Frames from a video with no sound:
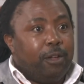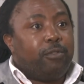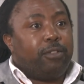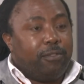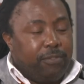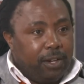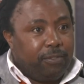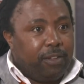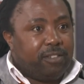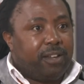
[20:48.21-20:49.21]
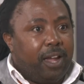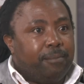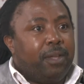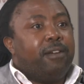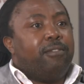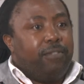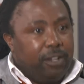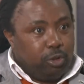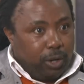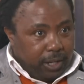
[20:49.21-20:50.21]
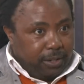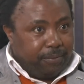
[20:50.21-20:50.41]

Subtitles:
for the very first time virtually.